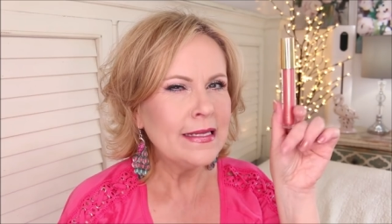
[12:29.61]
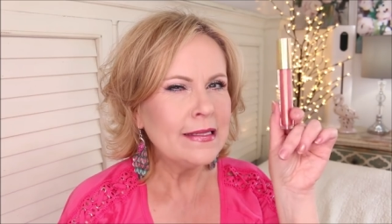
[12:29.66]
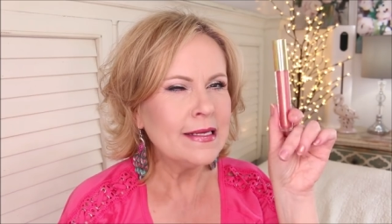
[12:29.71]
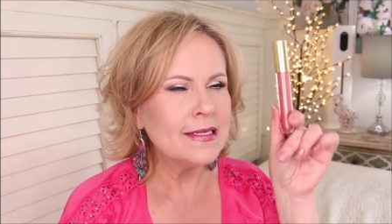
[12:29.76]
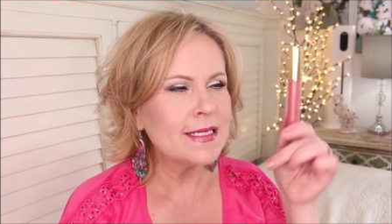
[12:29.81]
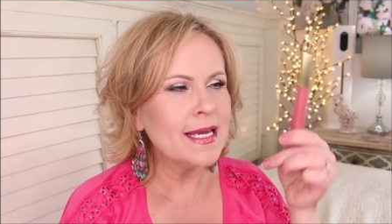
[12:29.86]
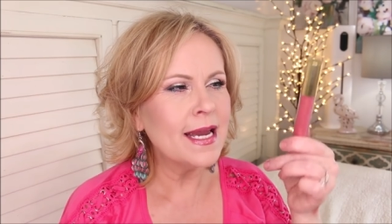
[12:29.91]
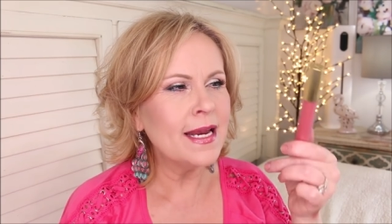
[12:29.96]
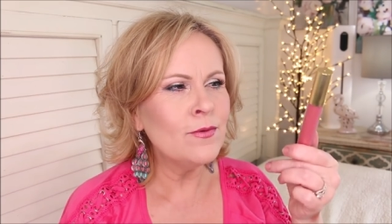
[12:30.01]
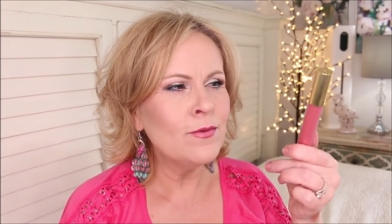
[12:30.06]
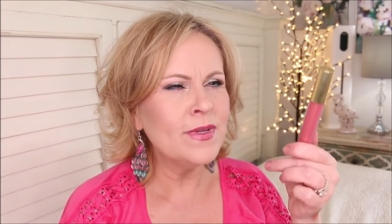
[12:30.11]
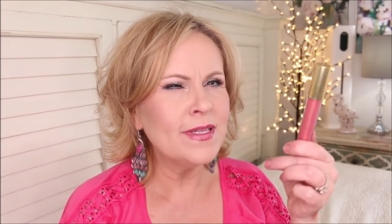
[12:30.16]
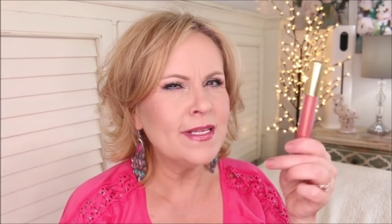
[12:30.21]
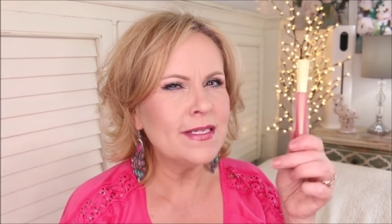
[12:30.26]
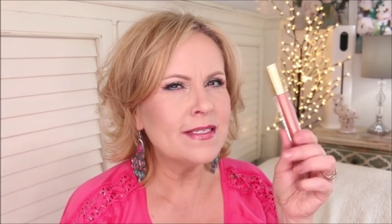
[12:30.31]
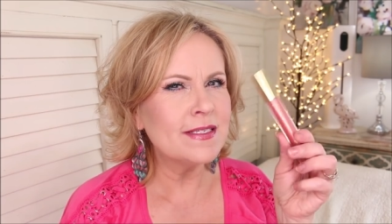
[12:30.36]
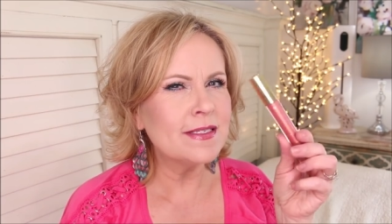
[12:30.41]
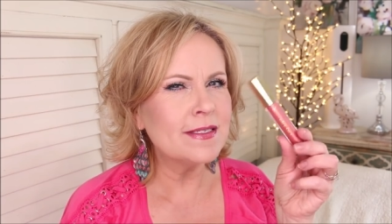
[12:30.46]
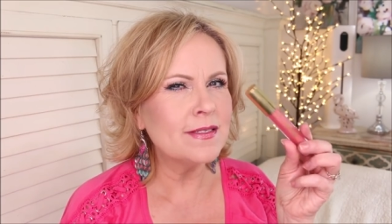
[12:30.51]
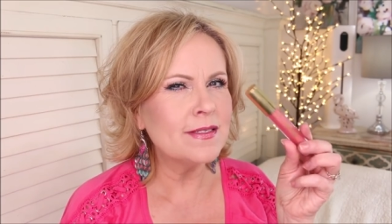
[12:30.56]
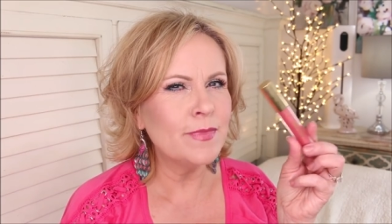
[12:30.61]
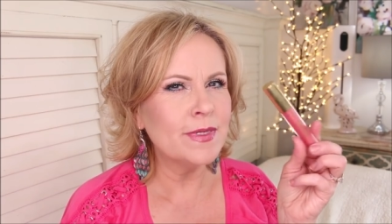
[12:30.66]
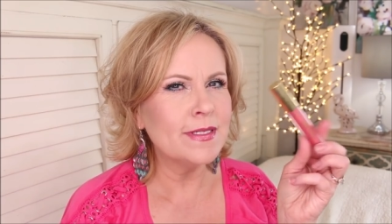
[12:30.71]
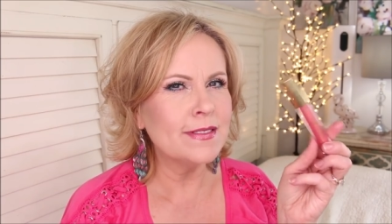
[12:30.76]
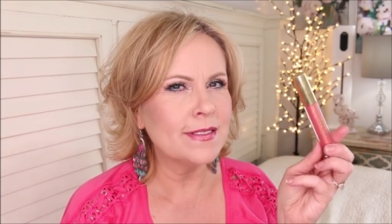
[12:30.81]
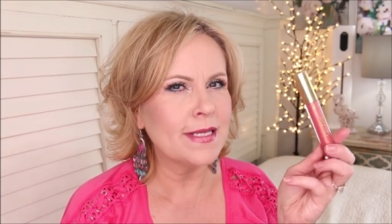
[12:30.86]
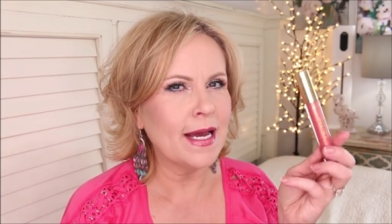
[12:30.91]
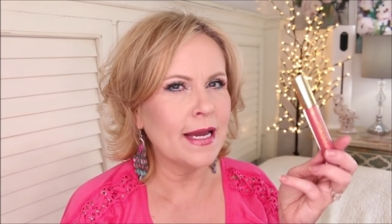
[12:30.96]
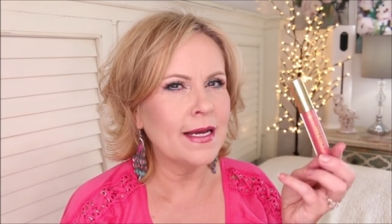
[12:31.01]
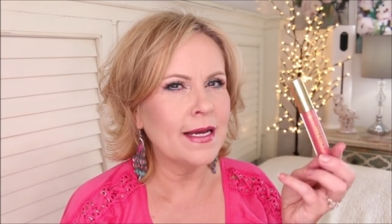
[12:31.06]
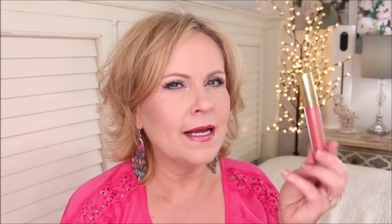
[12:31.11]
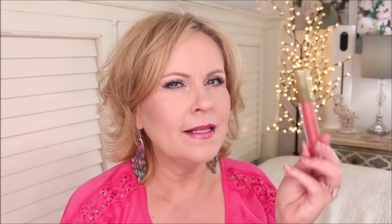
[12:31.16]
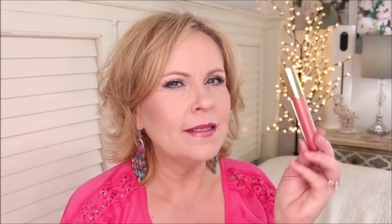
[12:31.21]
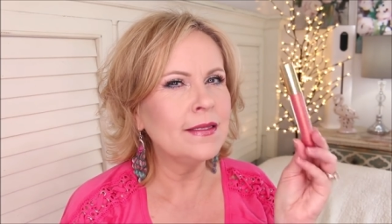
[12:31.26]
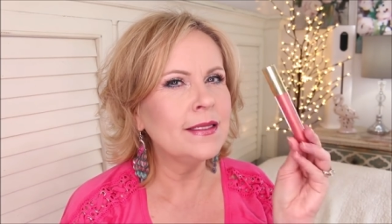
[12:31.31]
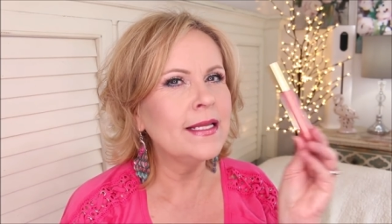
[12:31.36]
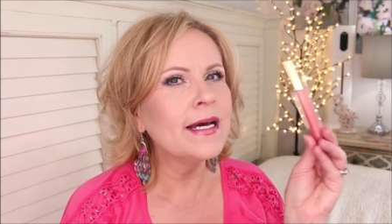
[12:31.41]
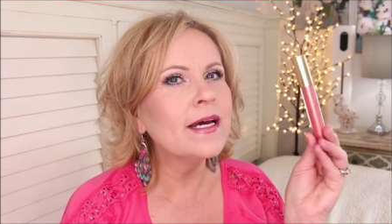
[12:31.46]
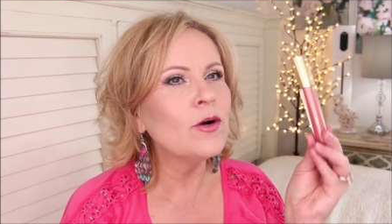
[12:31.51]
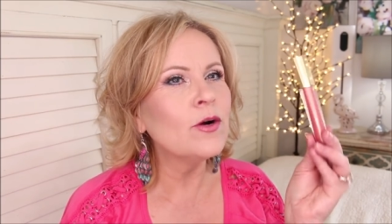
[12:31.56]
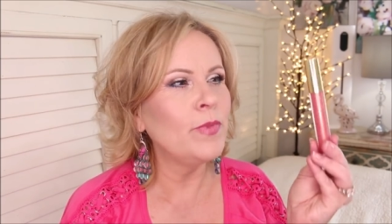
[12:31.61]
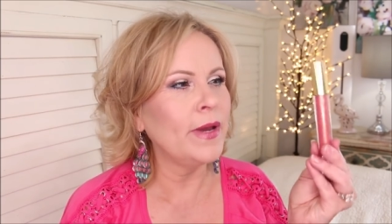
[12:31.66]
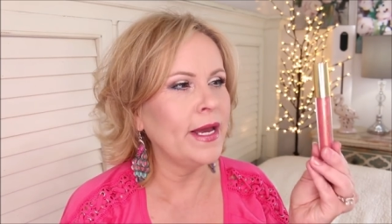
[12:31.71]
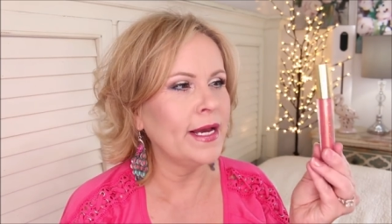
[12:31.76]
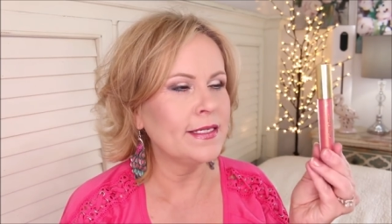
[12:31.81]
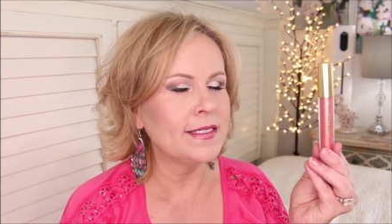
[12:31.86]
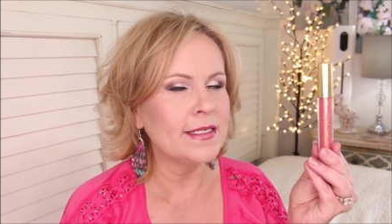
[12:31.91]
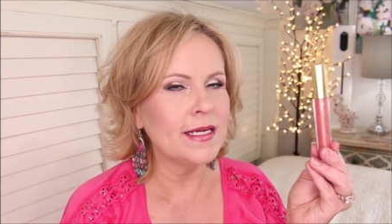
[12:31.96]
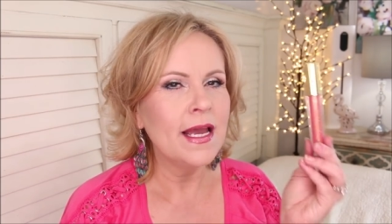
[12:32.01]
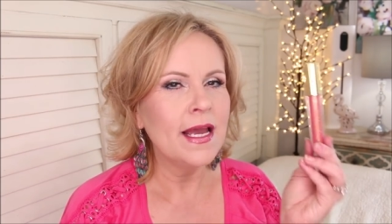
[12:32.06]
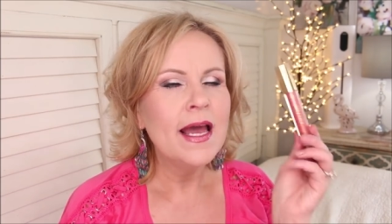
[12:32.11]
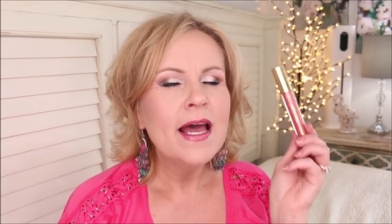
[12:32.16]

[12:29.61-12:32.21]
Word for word: That's kind of what this smells like a little bit.